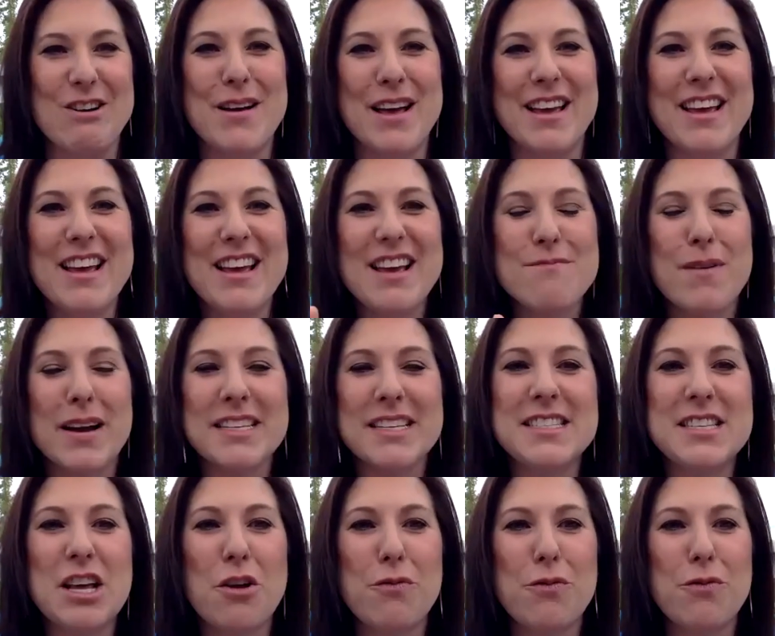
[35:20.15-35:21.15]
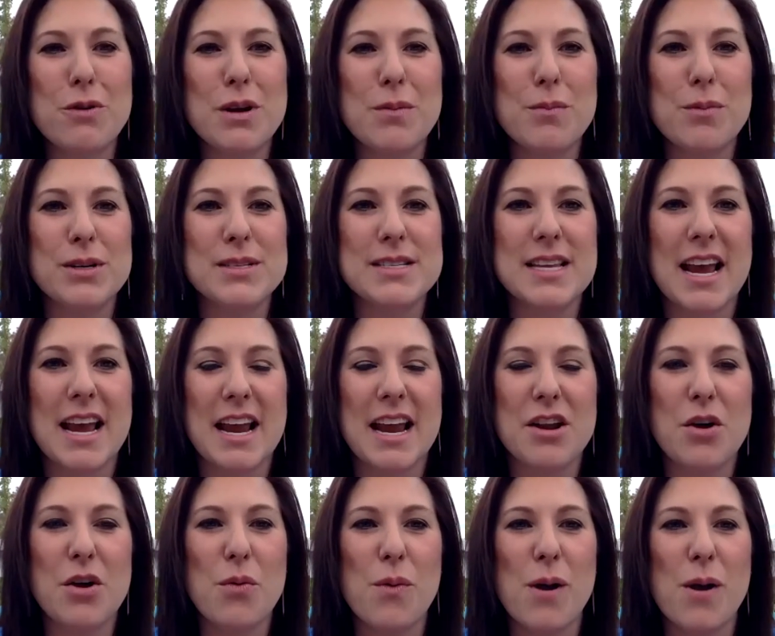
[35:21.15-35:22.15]
But my cell phone number is
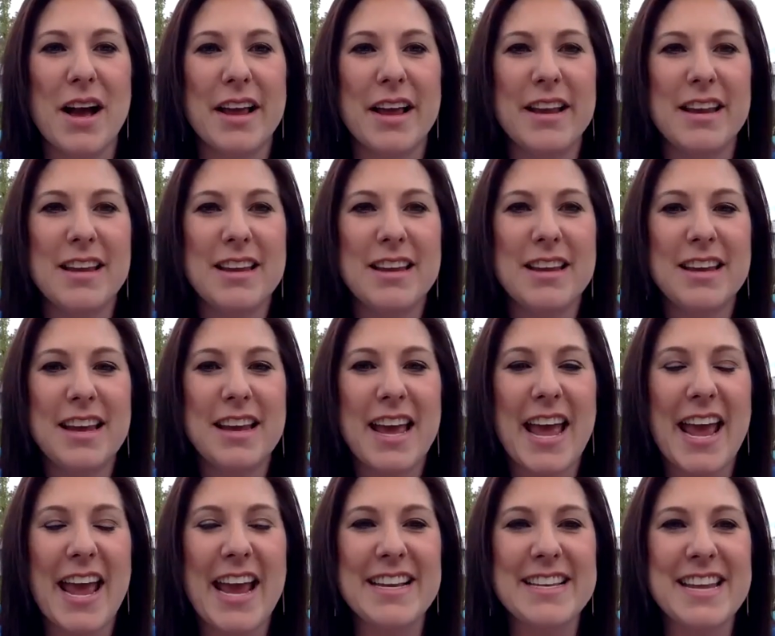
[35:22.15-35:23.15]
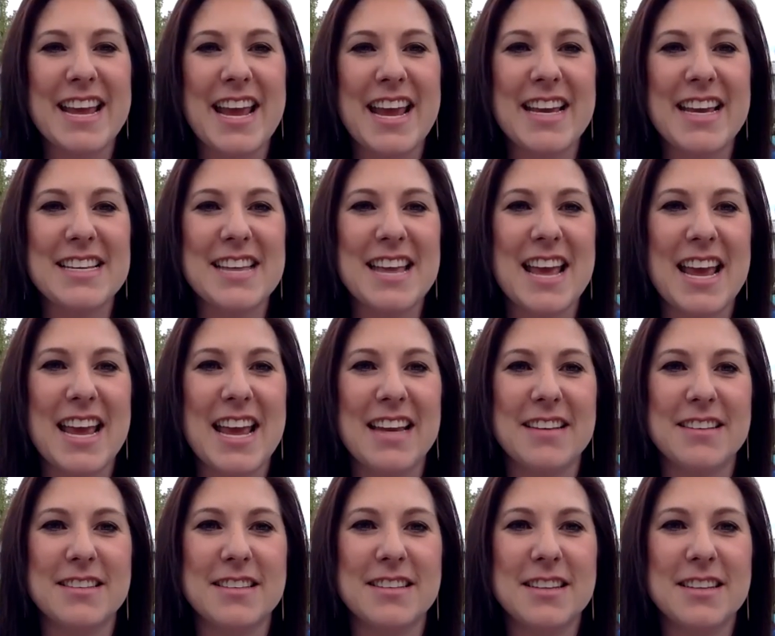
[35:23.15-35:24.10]
801 888